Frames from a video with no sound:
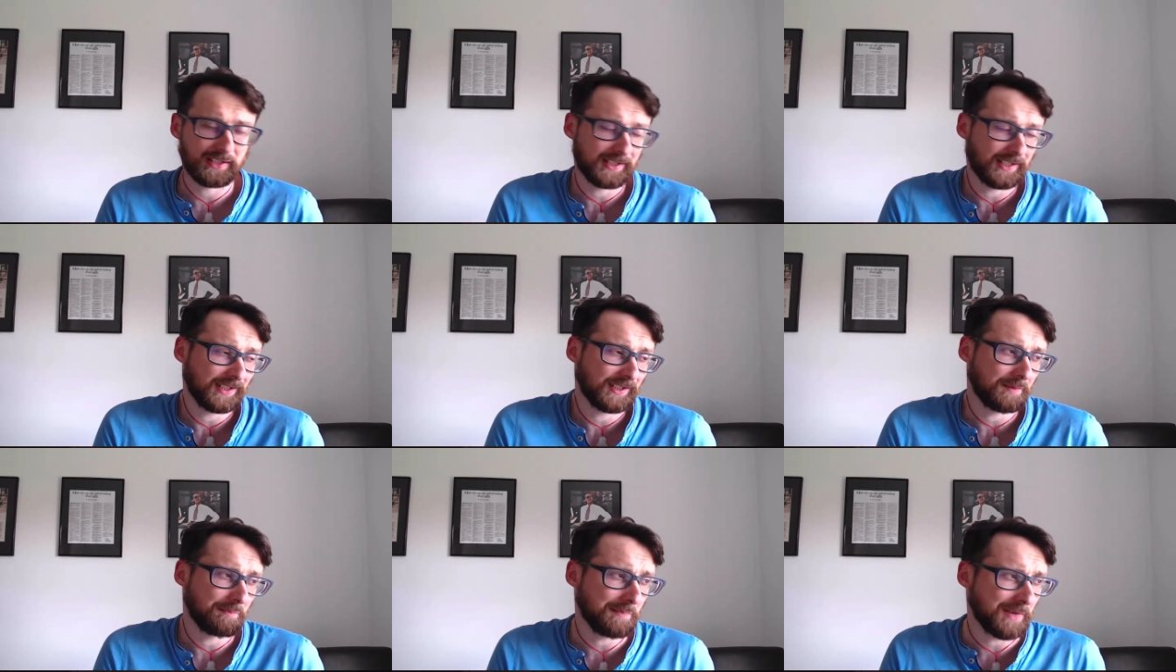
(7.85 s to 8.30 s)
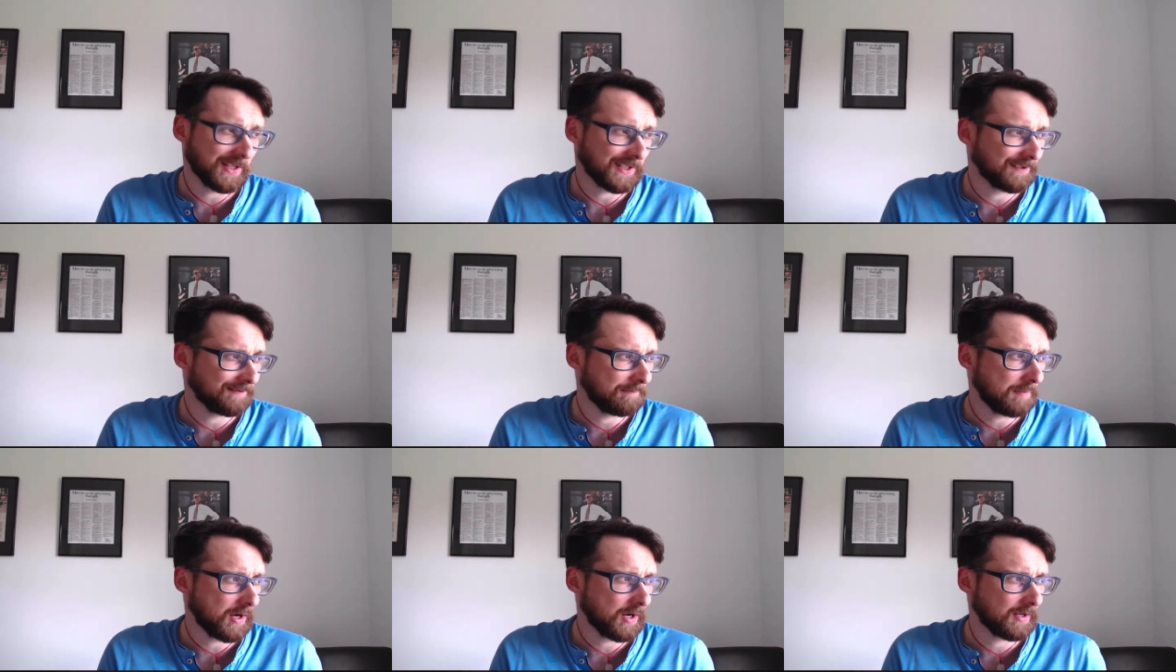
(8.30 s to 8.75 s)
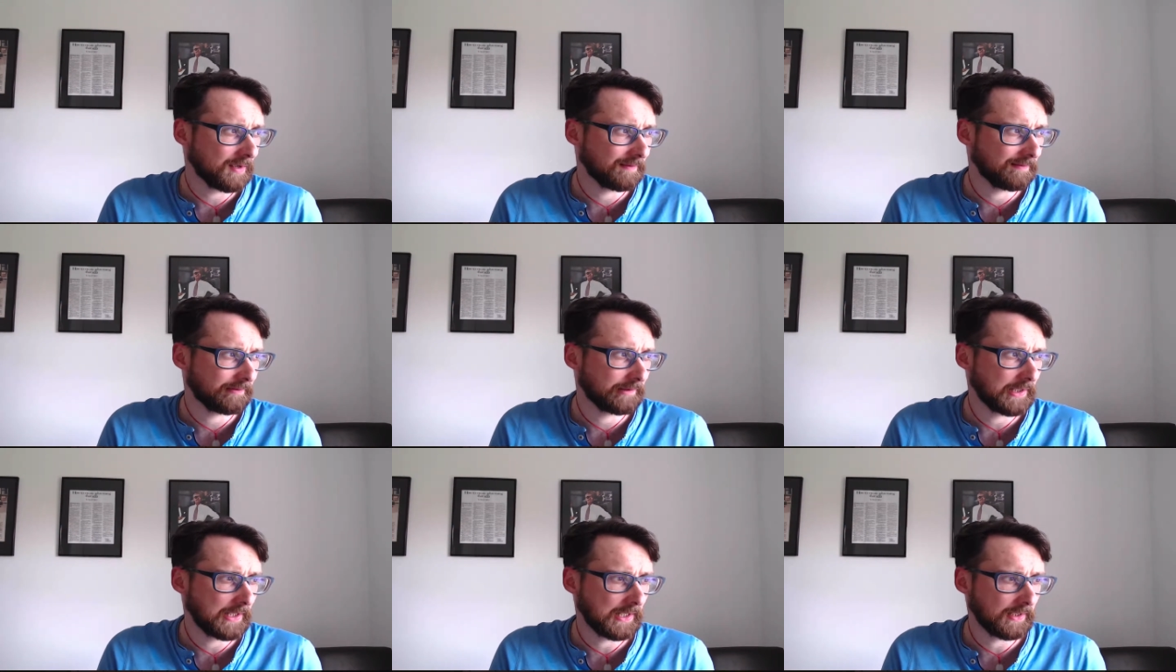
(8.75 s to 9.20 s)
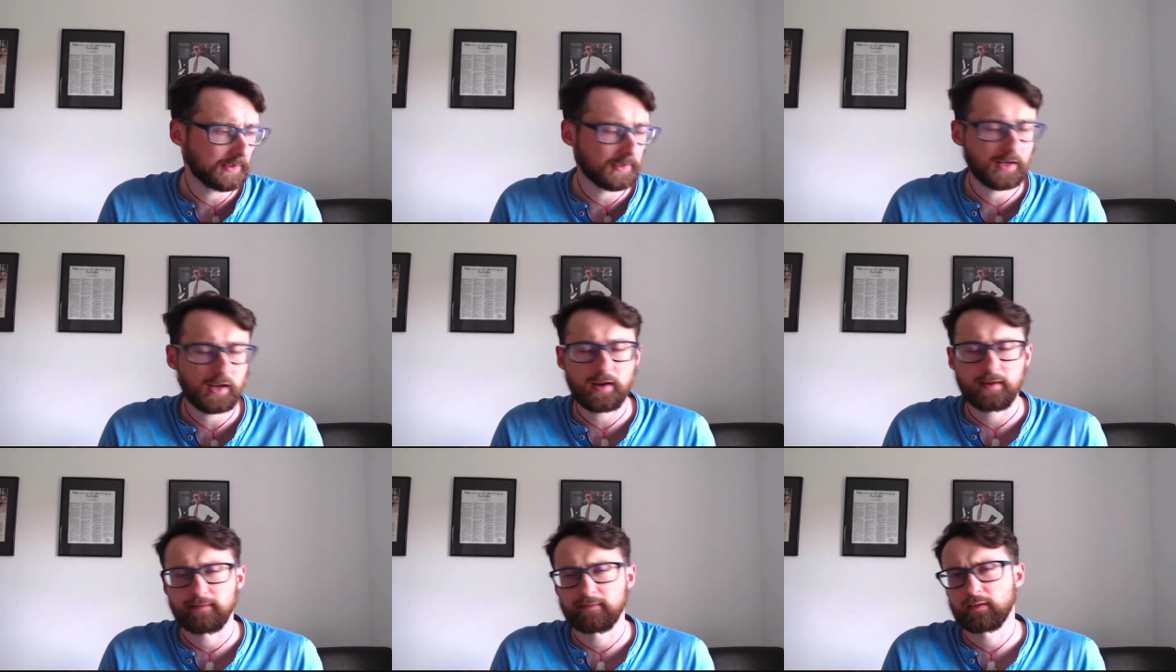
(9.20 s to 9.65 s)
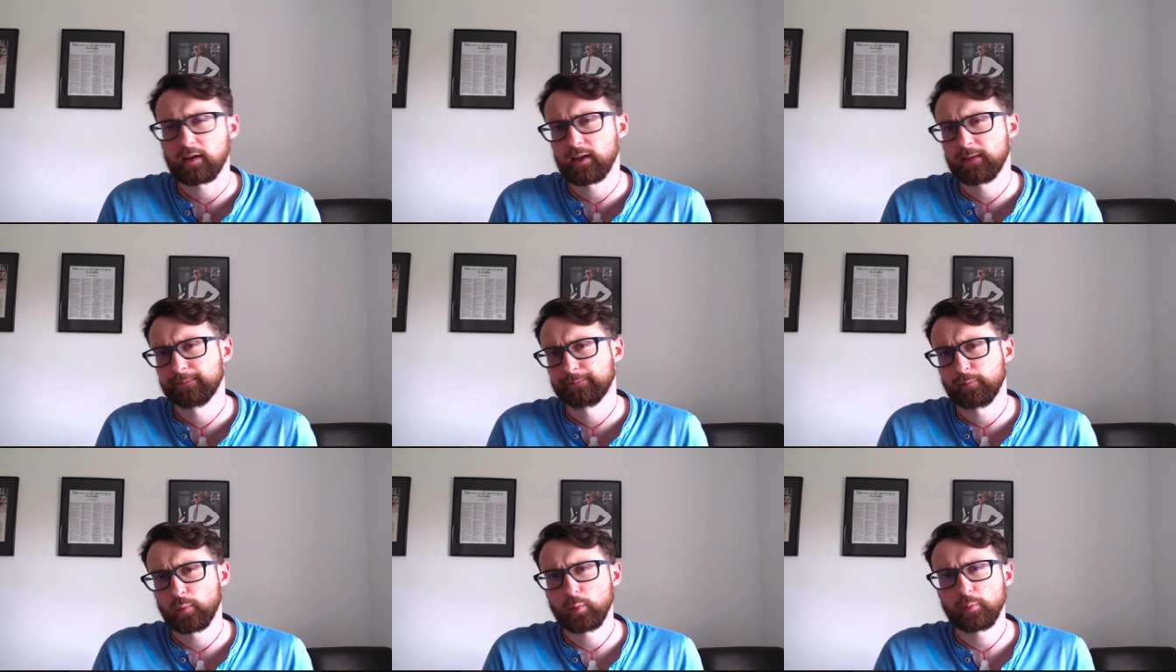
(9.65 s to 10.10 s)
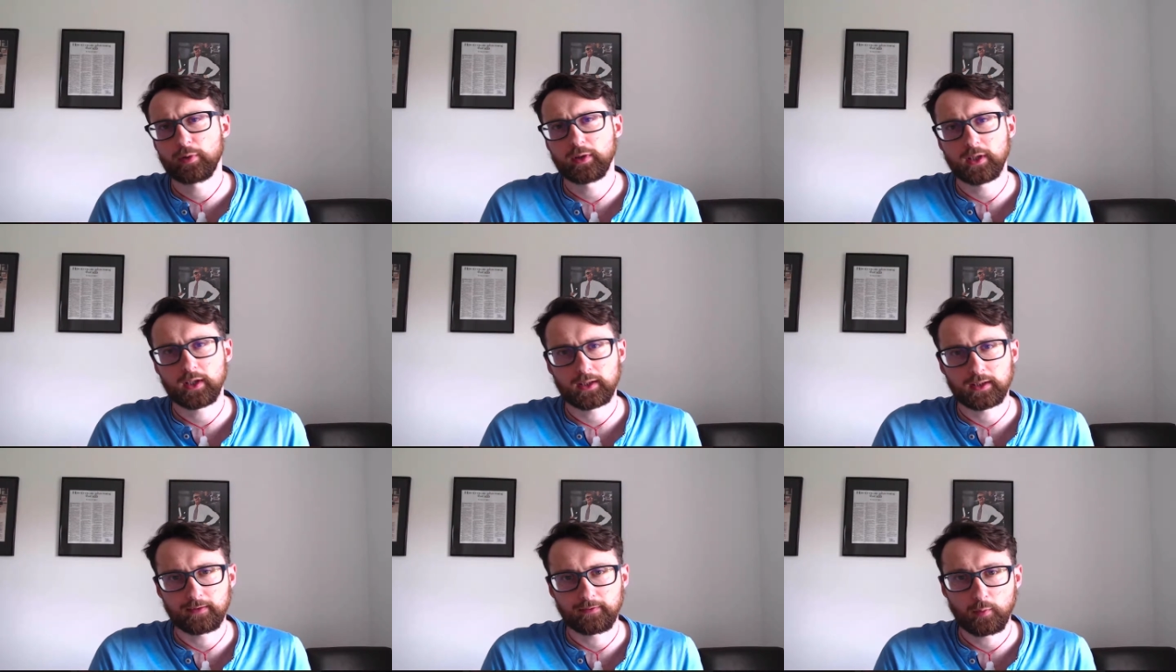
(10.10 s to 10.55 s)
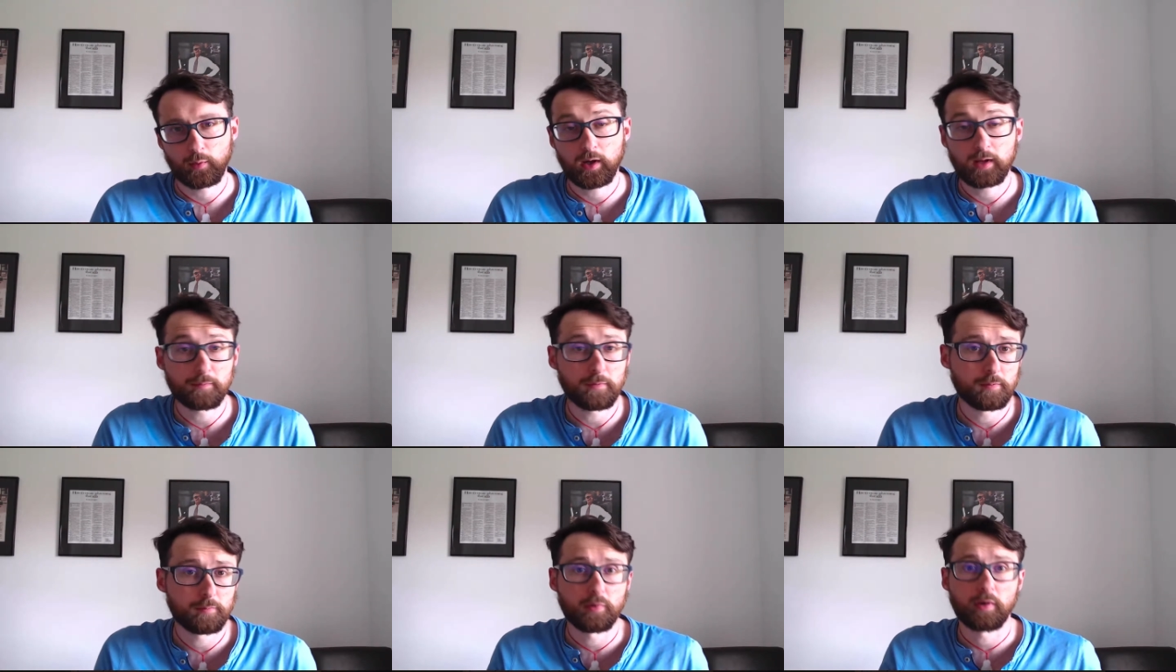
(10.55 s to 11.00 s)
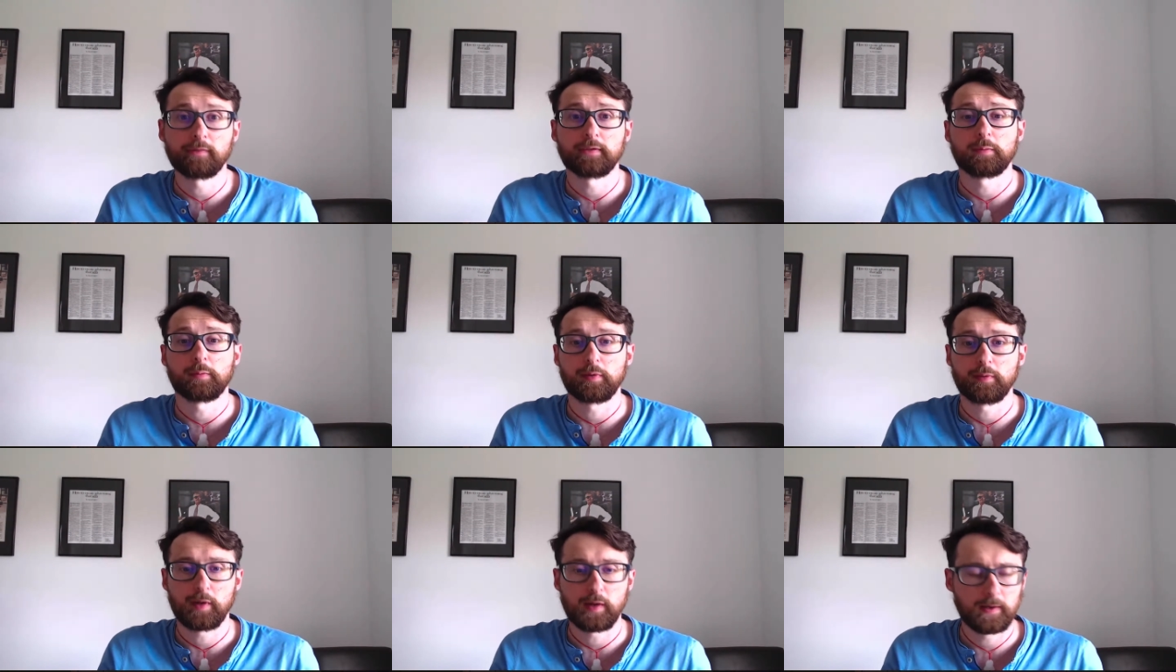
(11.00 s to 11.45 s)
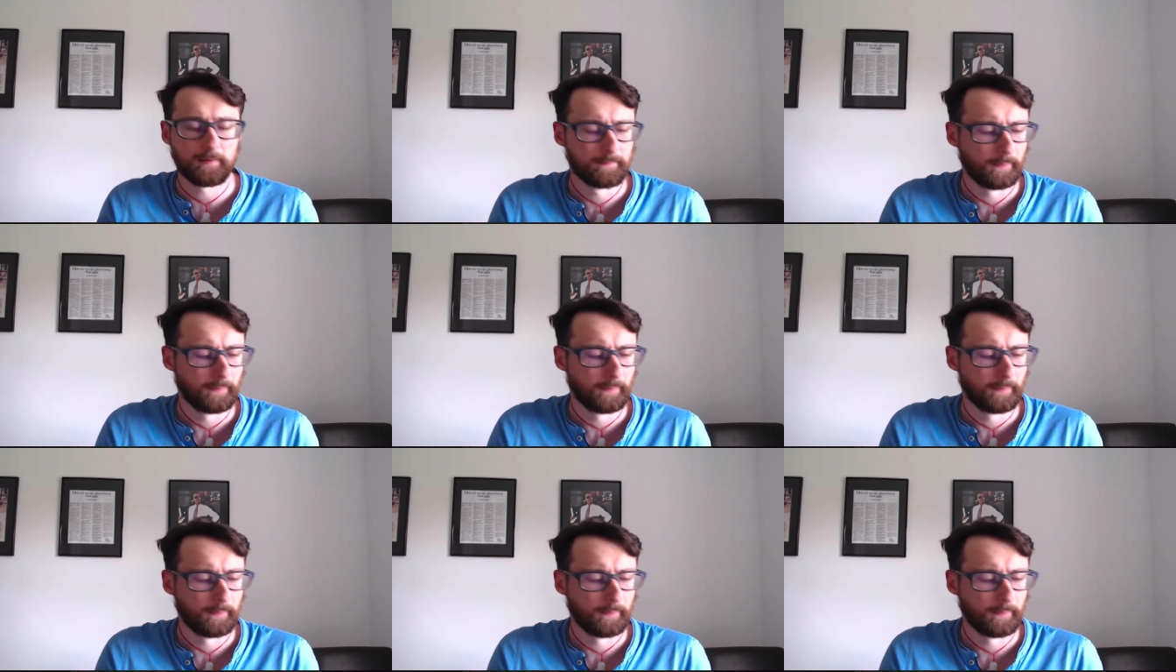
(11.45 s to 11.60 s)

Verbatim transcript: it's a massive part of freelance life right the more productive you are the more profitable you are